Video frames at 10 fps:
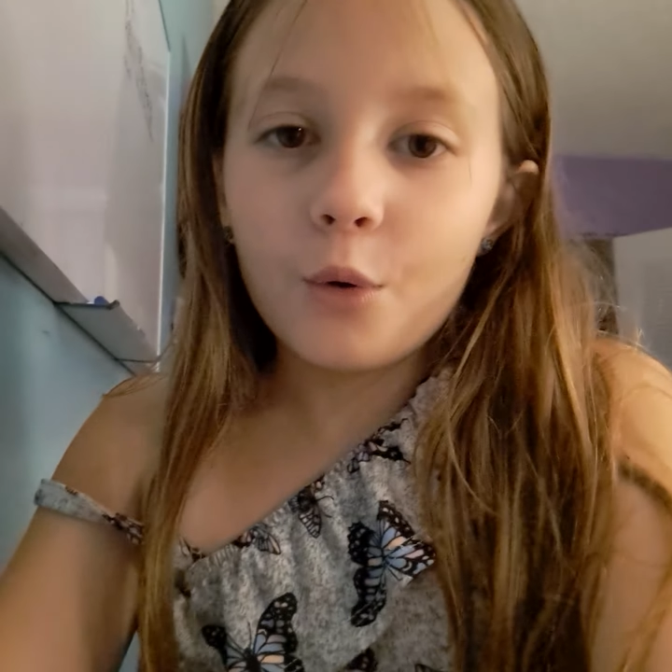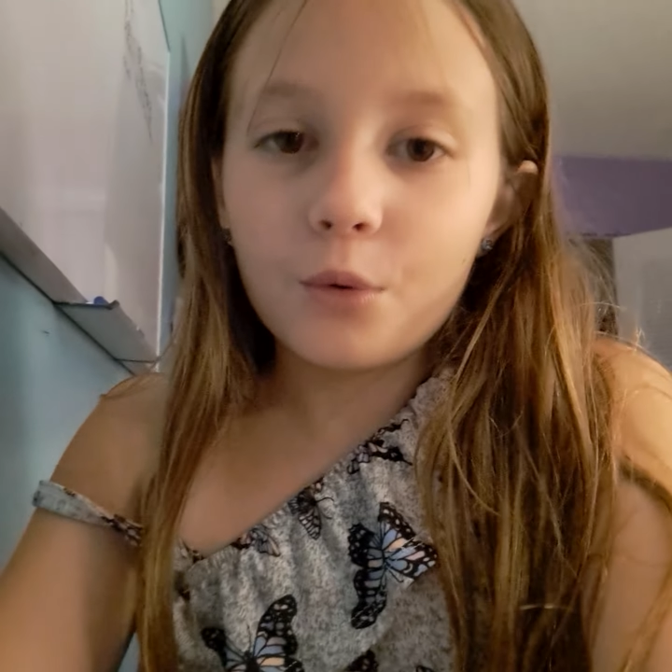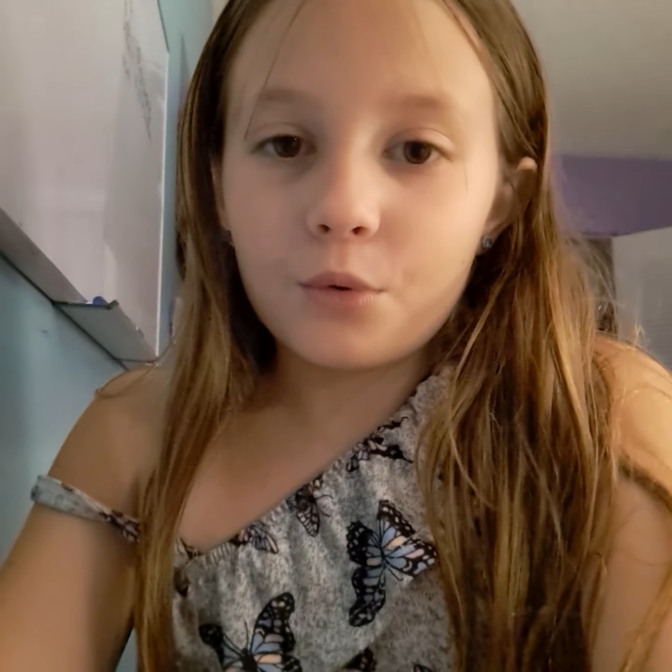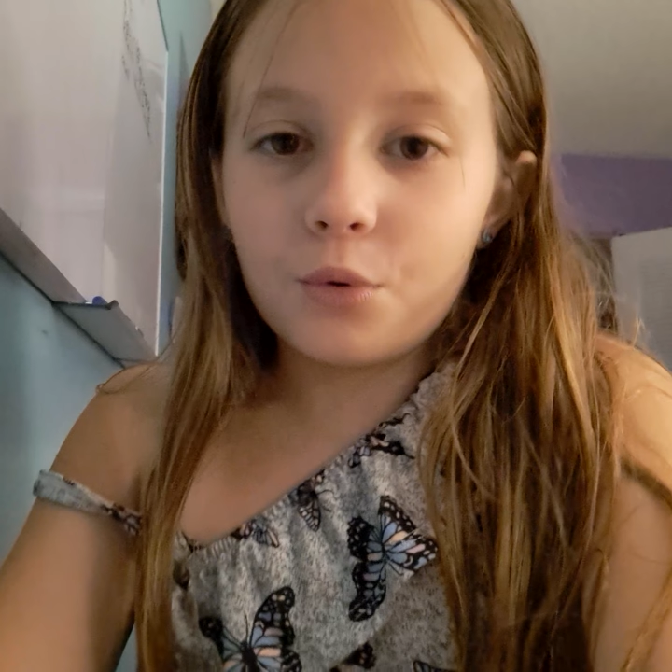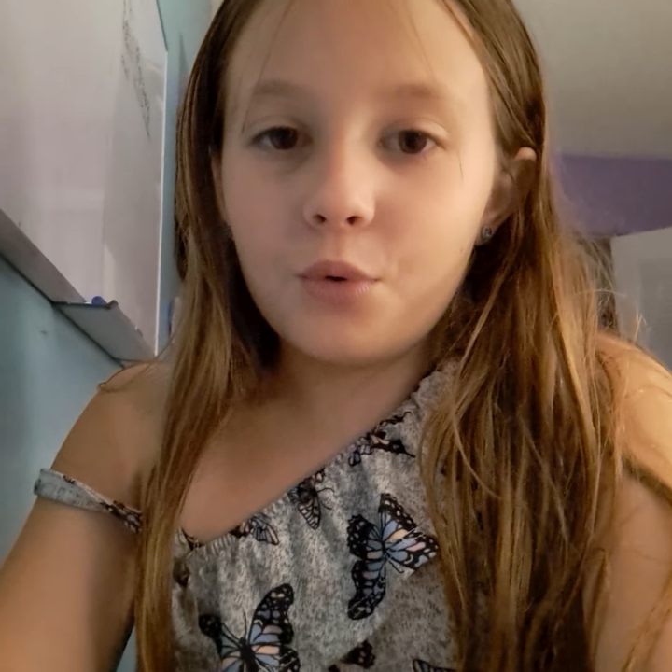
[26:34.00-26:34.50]

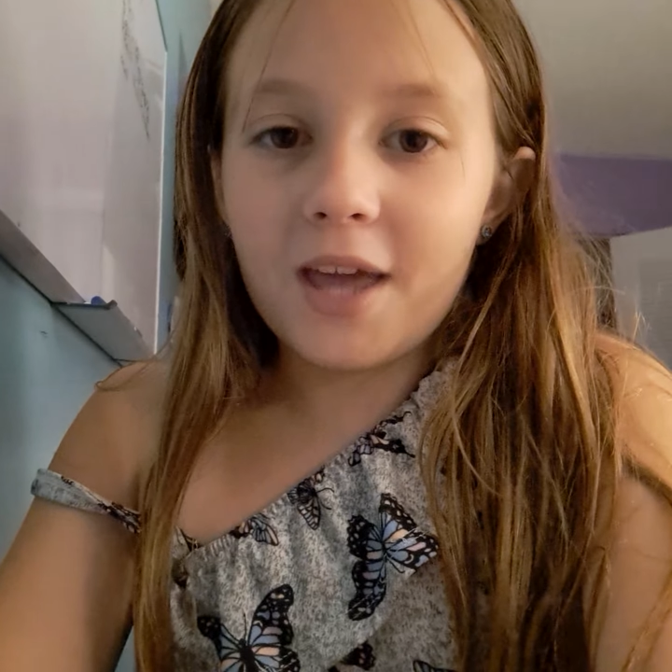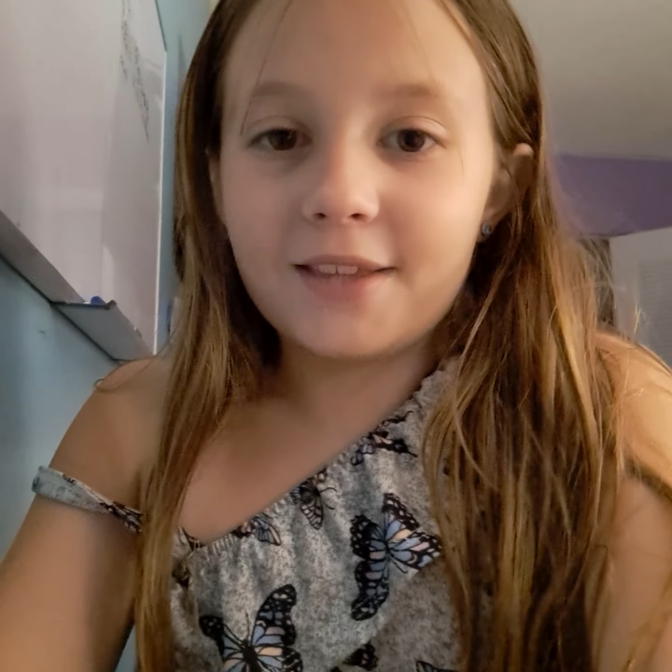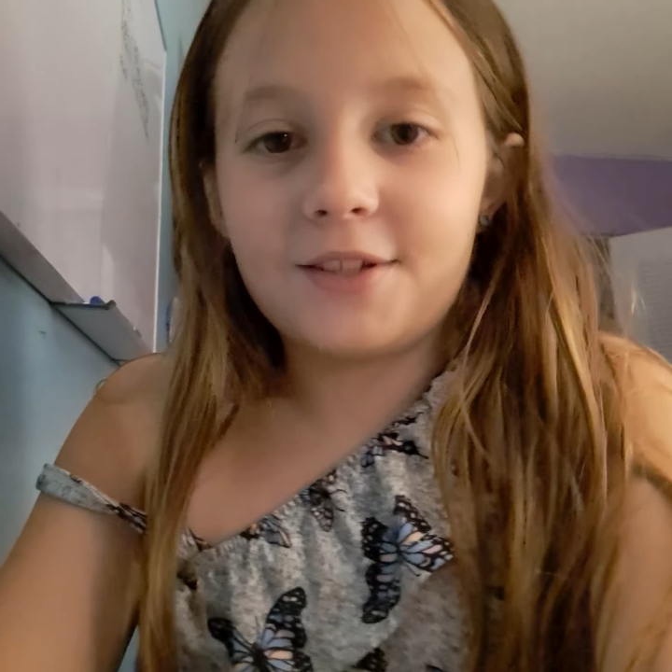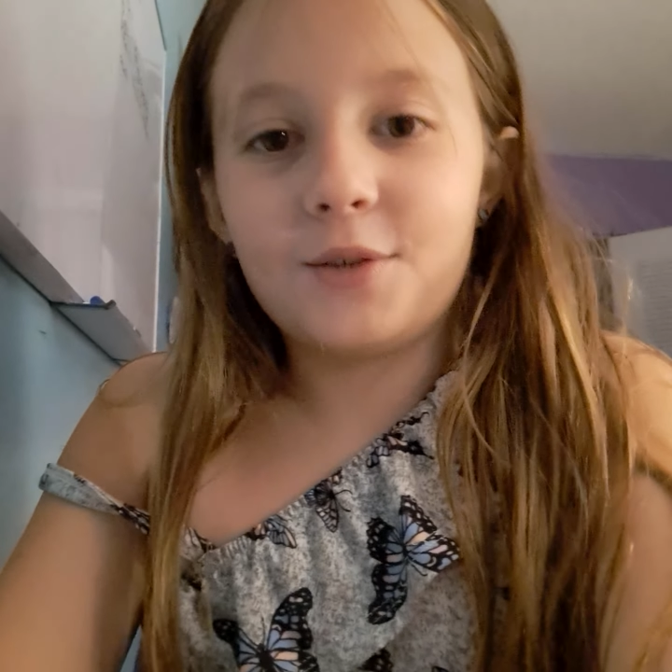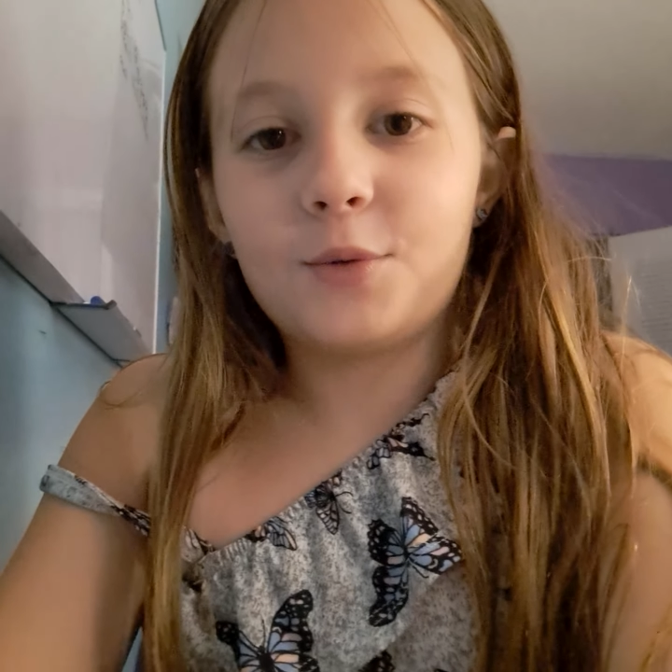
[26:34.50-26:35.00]
who
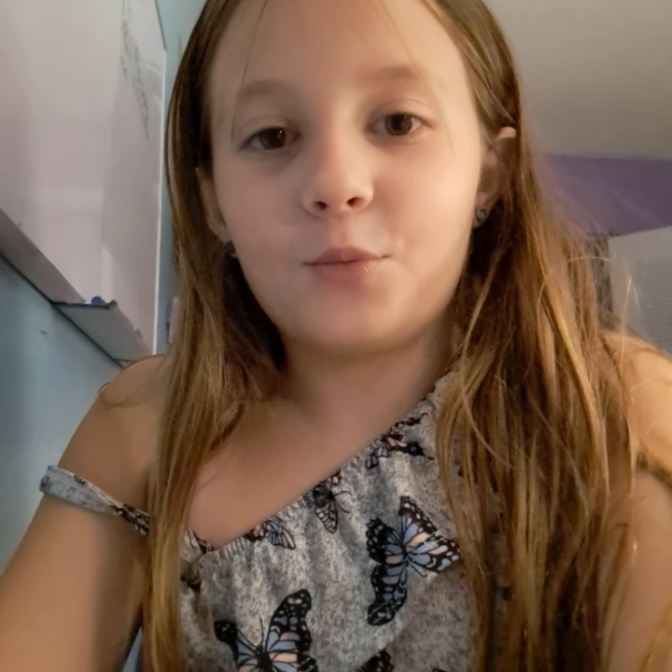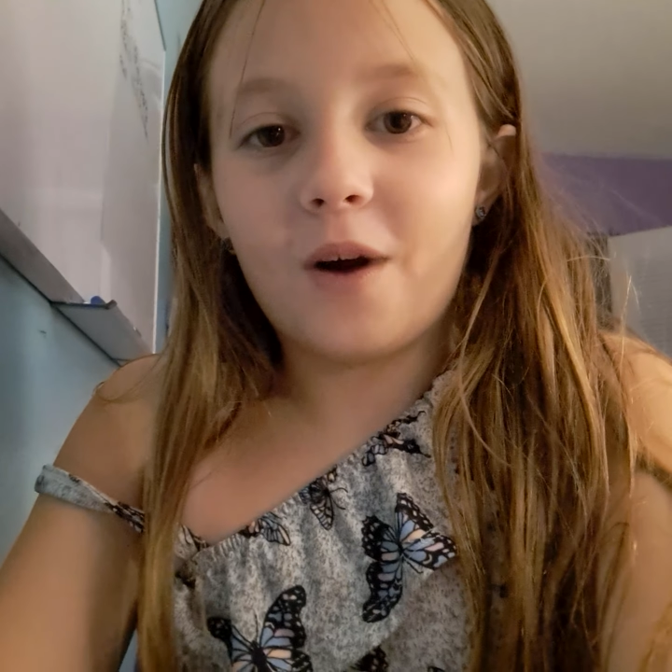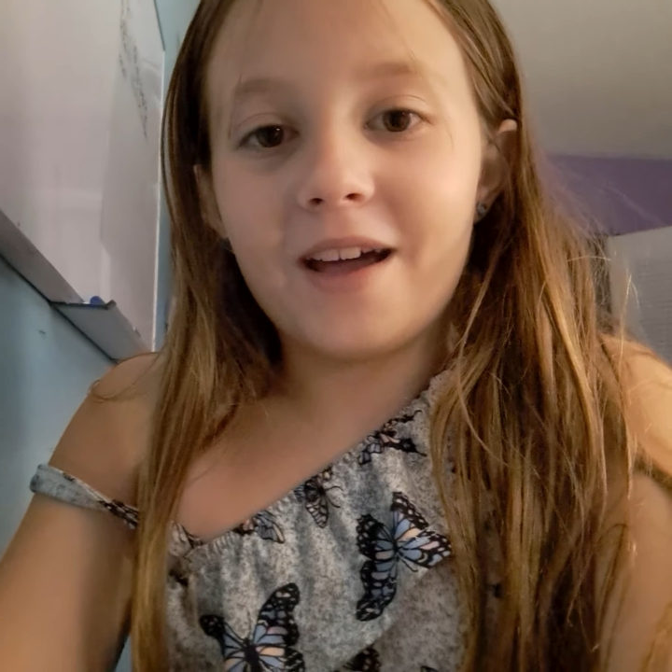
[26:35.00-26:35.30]
answered what,